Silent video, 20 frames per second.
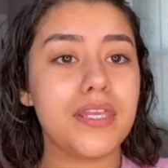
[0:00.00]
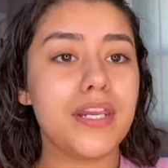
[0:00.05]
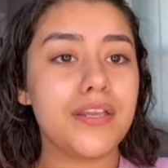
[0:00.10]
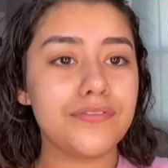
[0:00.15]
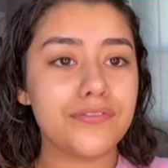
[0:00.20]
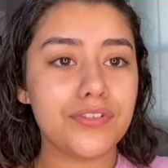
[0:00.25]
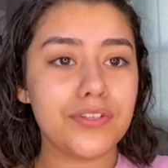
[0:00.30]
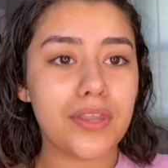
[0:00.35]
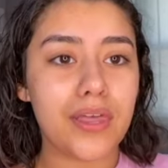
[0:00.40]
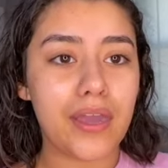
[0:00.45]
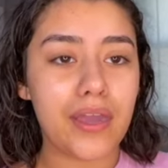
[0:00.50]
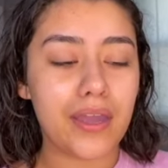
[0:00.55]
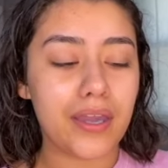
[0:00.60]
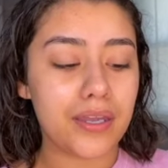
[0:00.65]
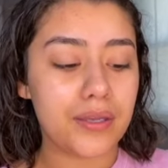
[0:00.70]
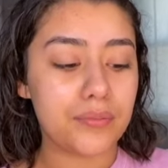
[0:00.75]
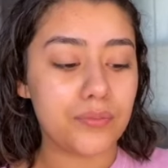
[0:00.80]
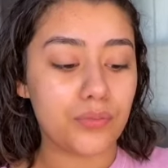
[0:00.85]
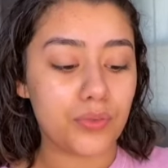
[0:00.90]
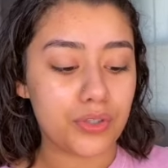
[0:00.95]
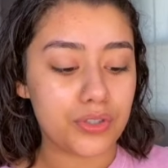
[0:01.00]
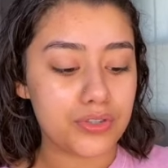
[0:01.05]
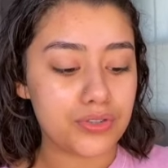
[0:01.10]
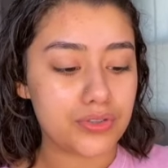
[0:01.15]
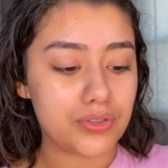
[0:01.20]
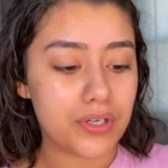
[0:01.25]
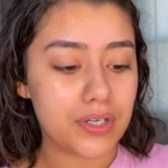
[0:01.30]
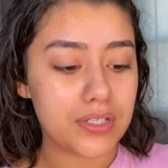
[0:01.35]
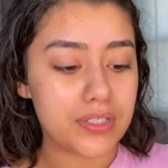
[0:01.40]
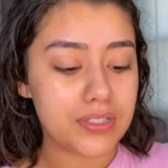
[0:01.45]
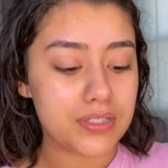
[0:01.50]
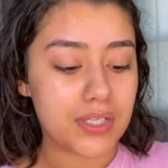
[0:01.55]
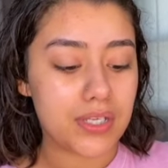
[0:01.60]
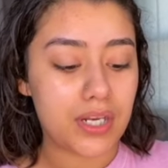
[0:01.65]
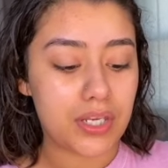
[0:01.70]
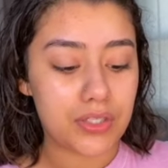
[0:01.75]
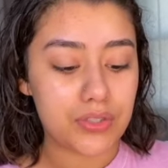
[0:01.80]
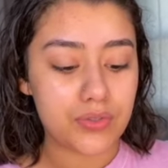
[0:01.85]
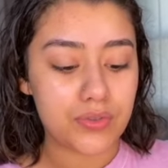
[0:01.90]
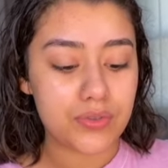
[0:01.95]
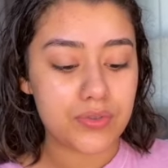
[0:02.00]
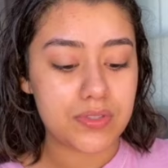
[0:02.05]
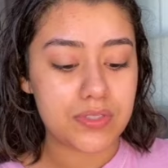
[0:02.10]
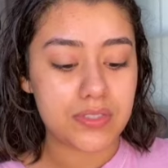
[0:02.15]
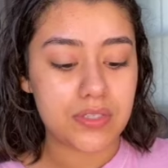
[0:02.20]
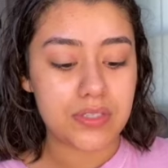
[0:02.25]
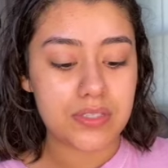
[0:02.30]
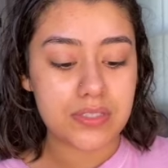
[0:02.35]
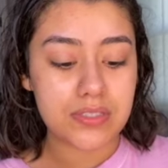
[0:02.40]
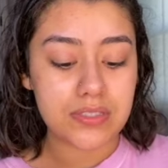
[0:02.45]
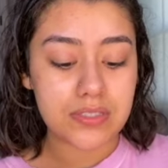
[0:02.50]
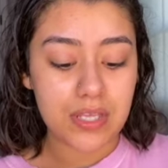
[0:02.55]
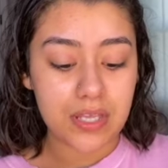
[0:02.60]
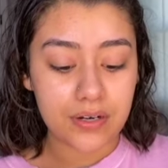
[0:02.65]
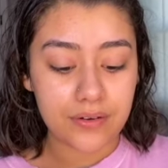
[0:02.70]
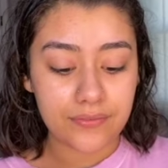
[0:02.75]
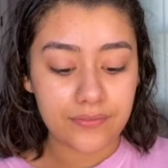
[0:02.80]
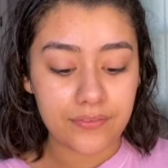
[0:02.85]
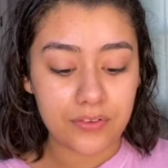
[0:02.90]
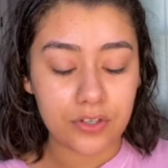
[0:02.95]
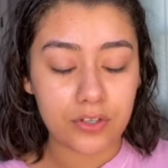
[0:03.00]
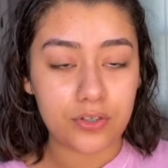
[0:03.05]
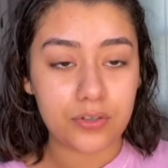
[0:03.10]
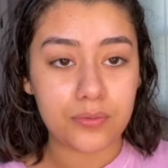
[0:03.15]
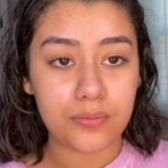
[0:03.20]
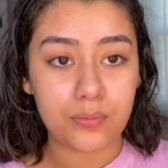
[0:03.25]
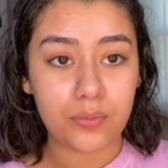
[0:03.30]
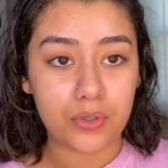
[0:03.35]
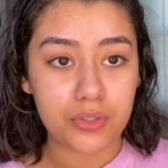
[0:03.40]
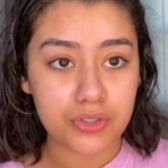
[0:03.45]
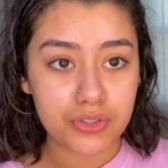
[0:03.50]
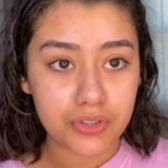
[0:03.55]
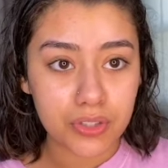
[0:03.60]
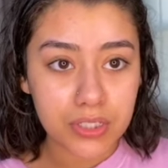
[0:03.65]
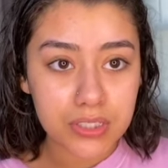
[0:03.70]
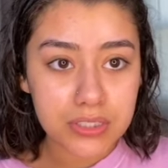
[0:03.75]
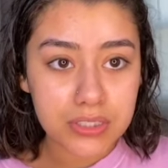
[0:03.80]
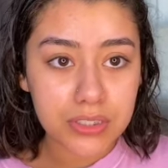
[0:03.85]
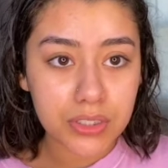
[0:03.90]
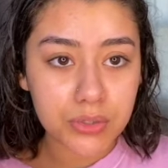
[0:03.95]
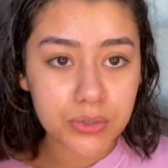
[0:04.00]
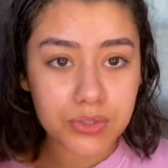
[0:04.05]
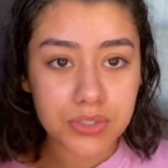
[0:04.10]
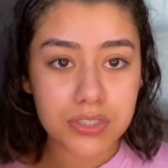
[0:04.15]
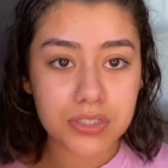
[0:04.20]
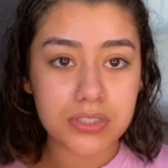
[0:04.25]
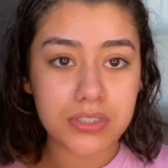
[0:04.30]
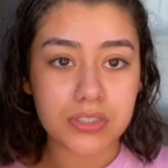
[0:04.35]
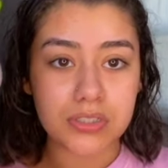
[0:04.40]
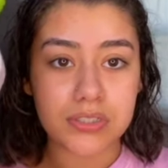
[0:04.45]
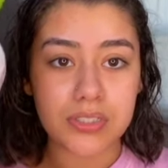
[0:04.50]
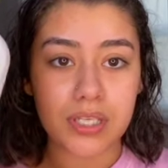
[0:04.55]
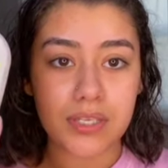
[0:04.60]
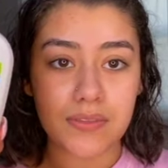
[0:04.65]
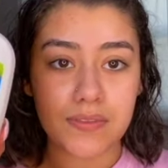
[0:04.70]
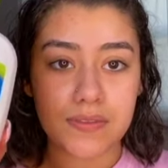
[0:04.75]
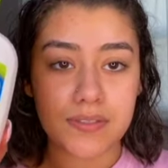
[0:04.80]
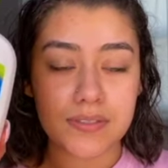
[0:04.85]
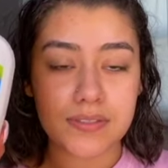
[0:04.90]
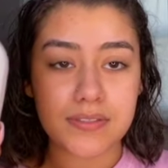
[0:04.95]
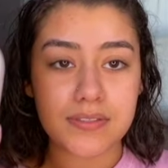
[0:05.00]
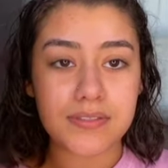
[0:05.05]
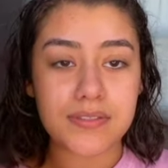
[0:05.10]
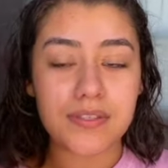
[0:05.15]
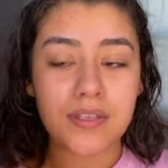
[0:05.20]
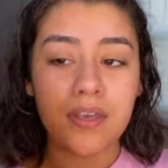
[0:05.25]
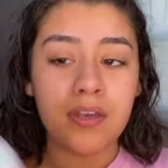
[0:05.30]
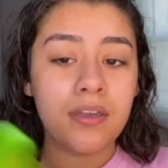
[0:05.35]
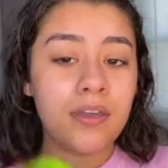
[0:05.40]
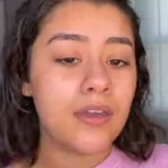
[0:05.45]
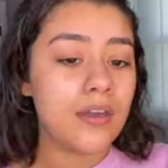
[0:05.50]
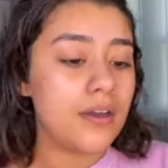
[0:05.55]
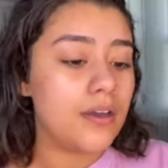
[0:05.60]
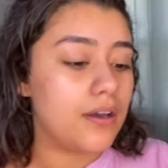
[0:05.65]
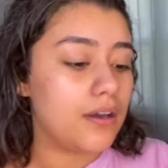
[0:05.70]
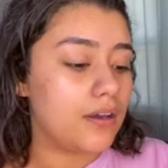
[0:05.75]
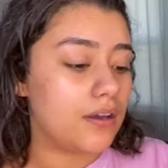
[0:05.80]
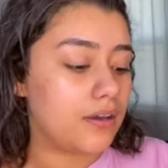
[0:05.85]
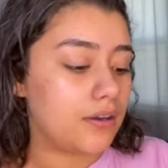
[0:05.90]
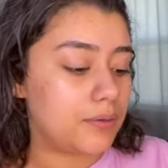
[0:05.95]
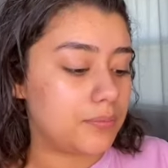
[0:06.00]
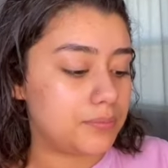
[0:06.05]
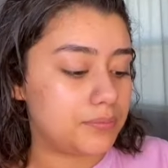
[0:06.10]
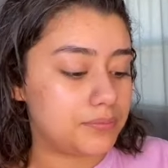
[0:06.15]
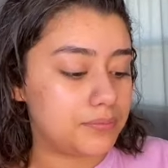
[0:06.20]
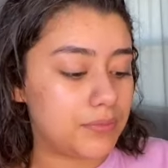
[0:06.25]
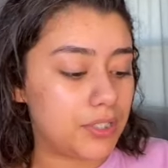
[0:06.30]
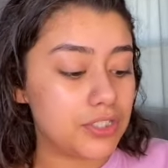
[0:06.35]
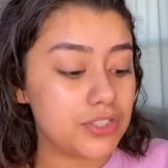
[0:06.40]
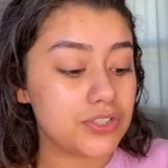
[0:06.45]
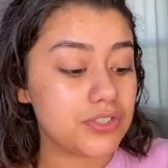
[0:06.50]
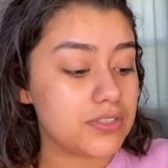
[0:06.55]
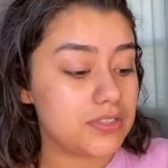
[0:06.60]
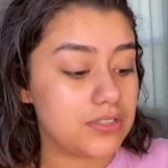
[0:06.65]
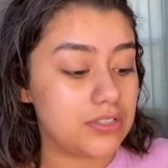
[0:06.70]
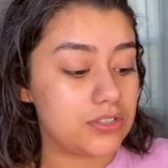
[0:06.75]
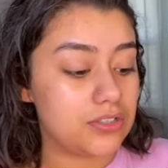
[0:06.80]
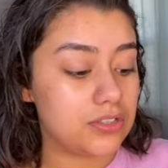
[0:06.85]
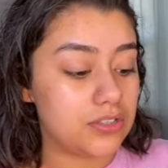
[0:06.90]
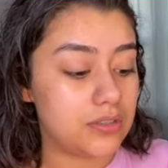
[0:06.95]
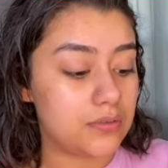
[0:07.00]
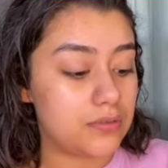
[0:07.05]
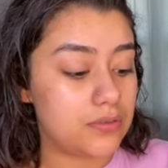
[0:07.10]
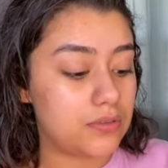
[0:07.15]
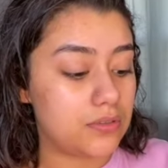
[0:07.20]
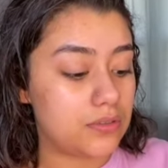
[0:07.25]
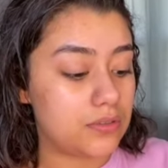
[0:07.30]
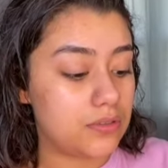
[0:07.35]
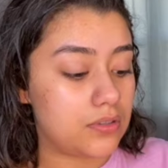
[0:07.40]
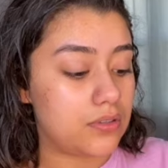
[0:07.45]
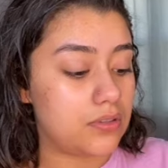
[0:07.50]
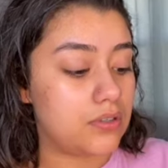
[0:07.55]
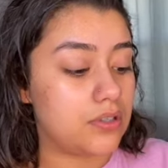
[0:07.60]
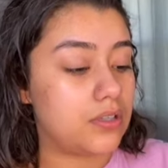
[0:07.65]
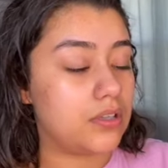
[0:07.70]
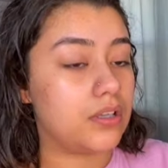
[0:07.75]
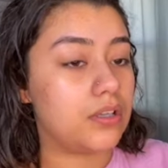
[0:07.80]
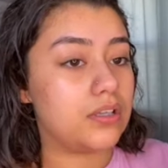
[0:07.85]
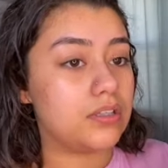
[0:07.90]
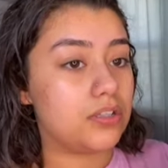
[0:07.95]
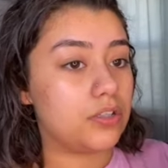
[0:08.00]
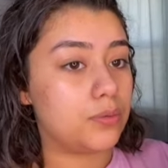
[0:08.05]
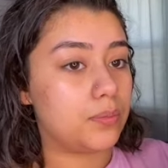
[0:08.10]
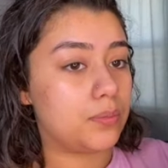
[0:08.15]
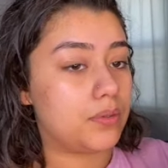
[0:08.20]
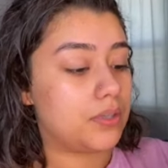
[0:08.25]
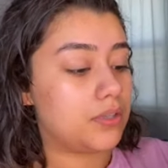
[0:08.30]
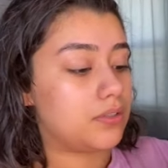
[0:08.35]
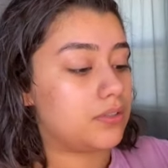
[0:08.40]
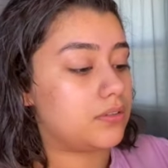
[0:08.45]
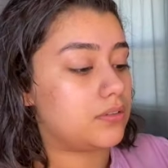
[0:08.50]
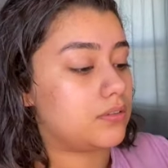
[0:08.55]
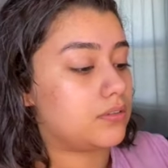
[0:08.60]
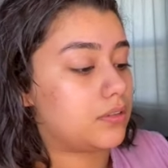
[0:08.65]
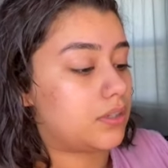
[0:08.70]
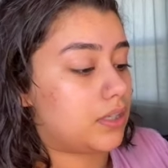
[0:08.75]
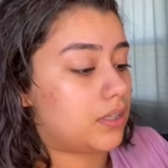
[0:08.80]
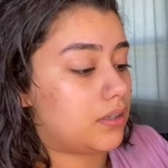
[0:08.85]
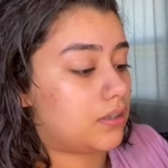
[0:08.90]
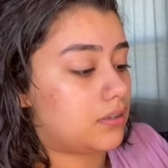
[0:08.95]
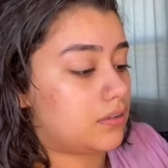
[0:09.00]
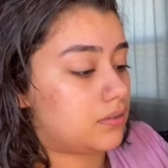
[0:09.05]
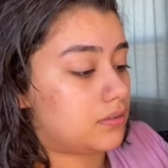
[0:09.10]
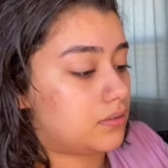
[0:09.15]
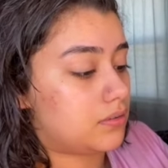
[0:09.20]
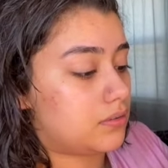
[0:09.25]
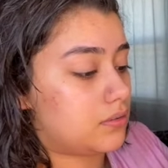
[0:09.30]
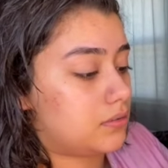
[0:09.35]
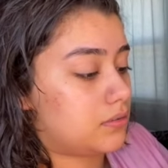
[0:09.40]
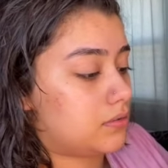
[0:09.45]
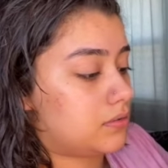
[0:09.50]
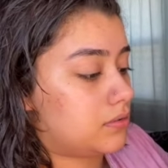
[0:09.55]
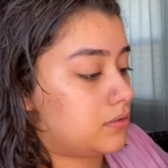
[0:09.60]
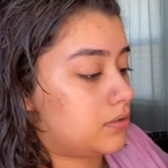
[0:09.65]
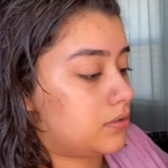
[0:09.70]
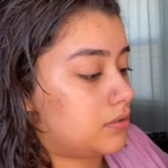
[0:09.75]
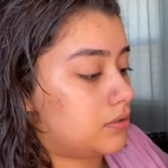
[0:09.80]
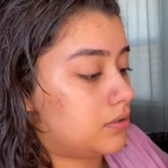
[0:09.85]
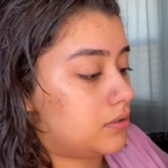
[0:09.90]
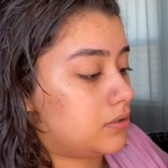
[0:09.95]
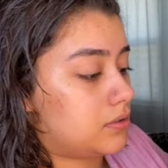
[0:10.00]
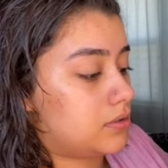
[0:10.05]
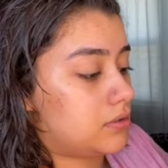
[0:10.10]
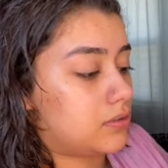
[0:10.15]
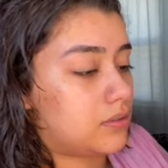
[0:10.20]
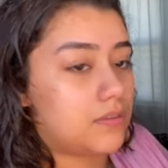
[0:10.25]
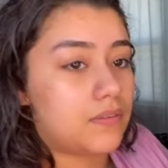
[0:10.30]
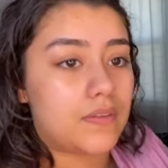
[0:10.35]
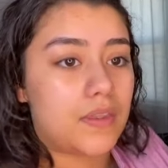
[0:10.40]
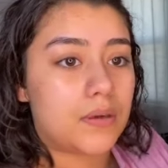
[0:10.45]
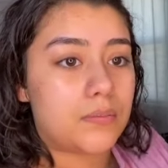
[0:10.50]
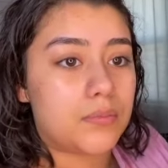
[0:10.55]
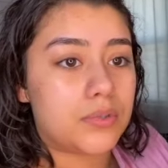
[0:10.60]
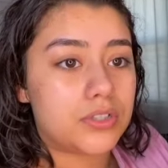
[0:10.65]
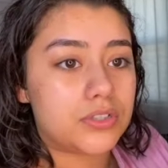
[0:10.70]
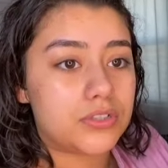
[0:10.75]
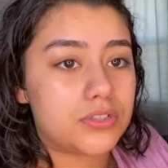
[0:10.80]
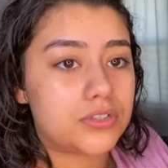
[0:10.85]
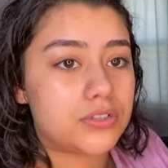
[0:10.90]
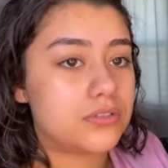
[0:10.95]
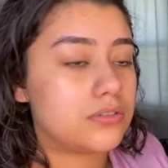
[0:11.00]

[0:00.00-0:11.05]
after that, I moisturize and I use a Cetaphil moisturizing lotion. Looks like this. I just literally a little bit, like that much.